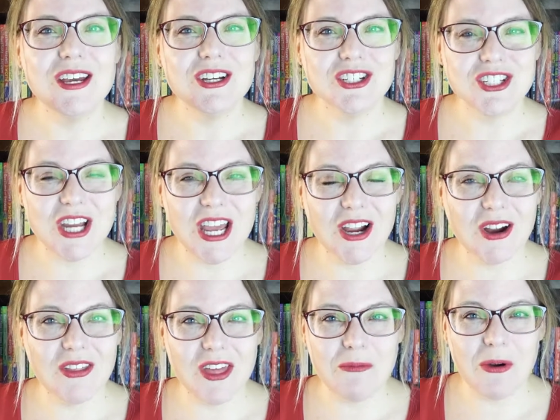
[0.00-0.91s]
share
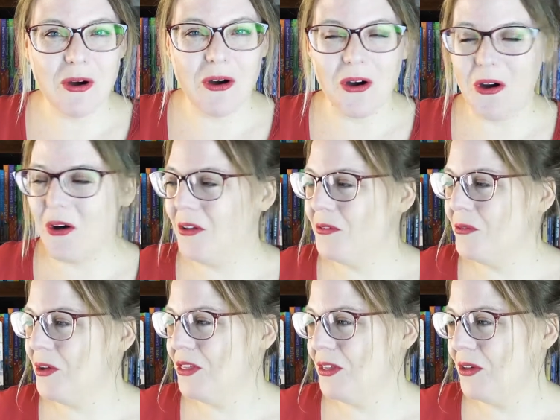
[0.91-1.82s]
them all
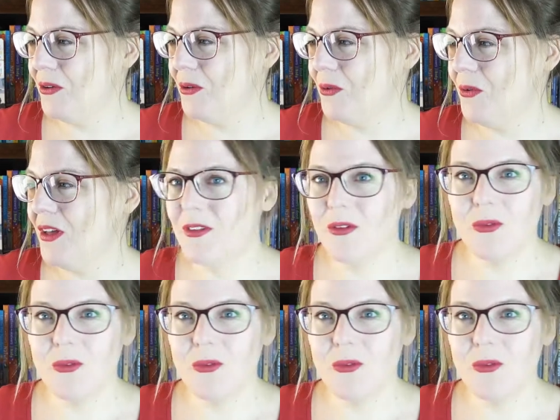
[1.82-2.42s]
with you.